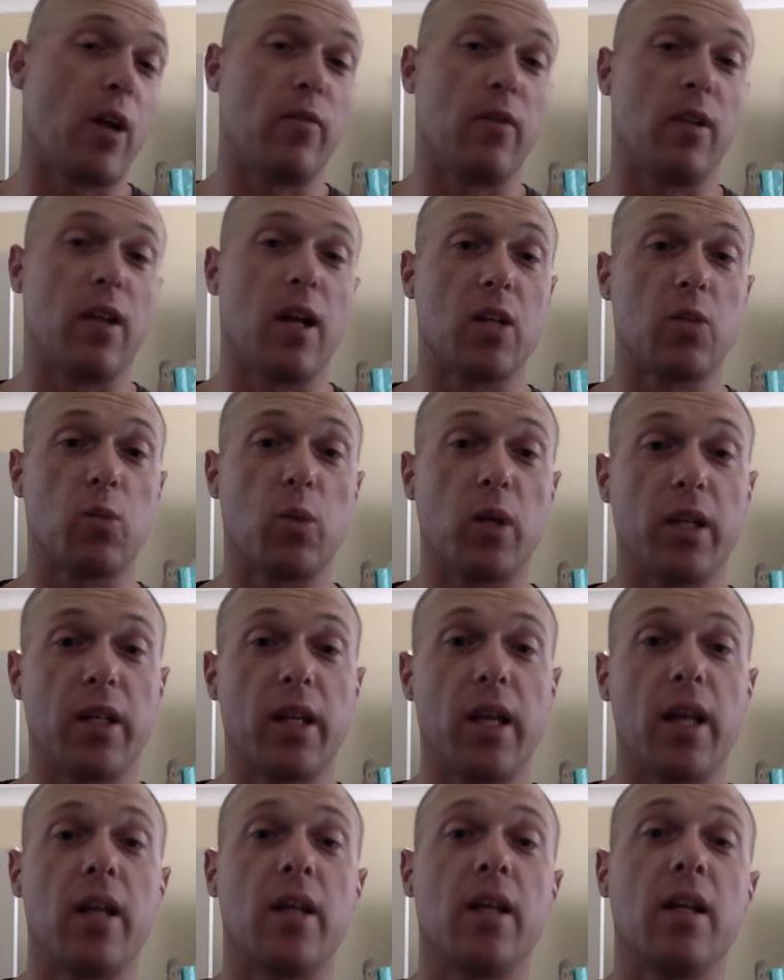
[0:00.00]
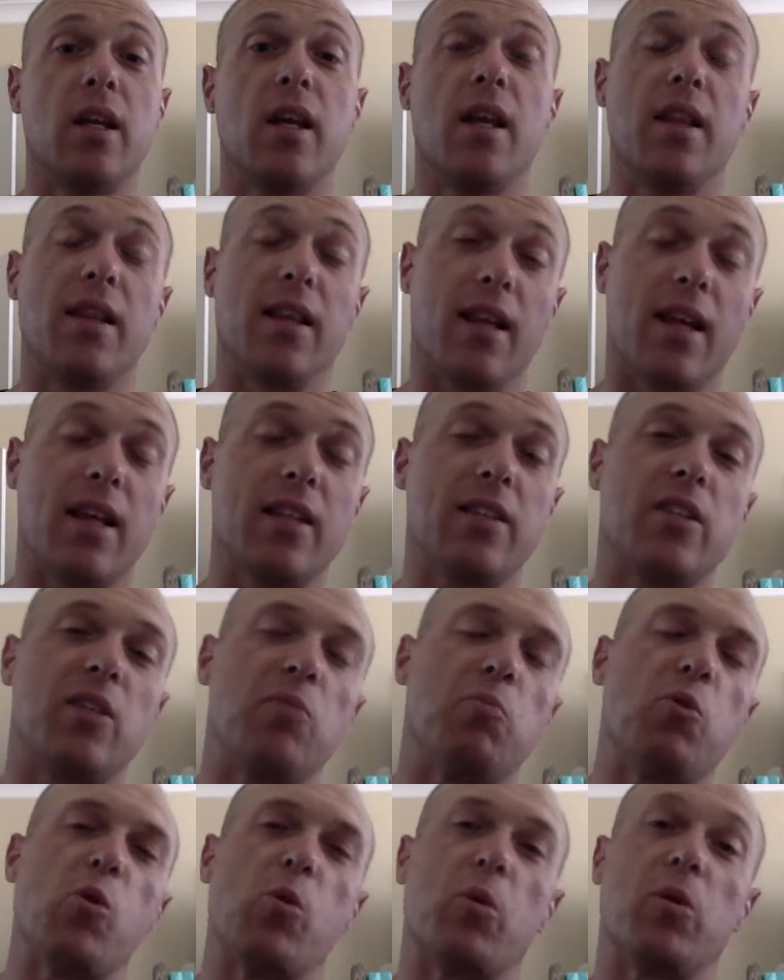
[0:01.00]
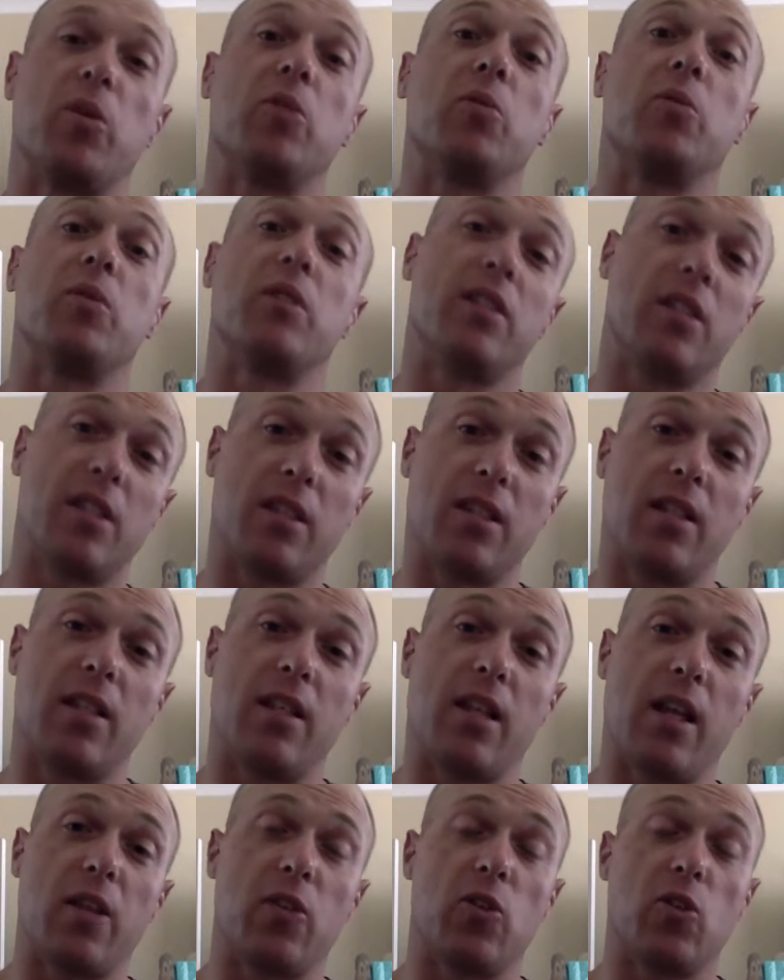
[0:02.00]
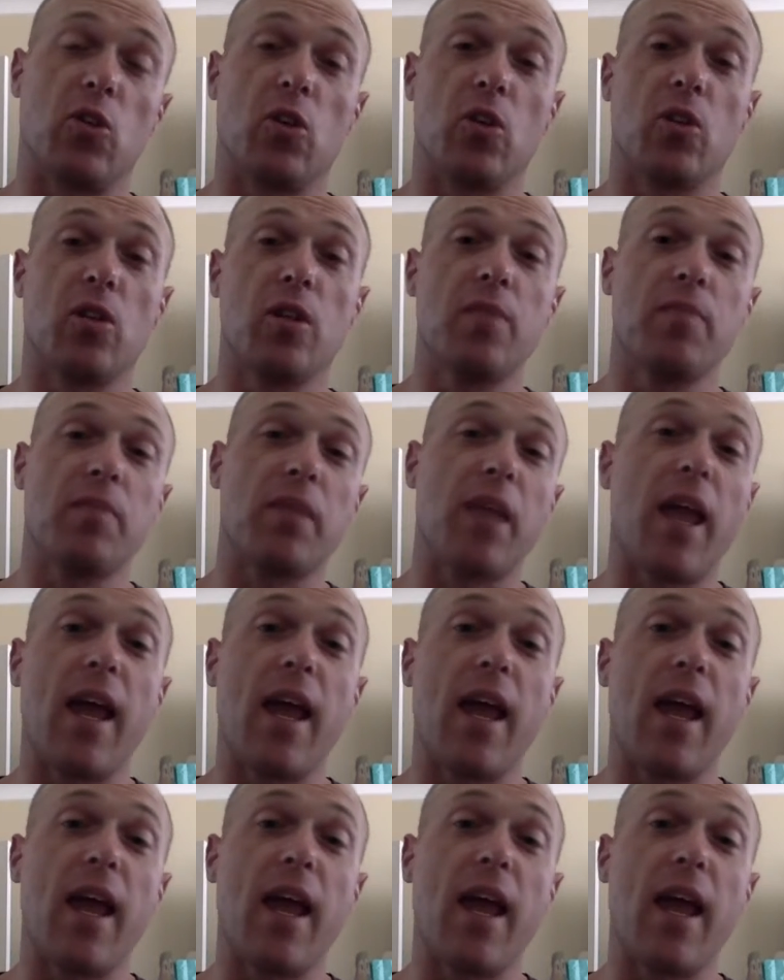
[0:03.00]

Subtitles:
last weekend, the last thing you probably want to do is see another chocolate,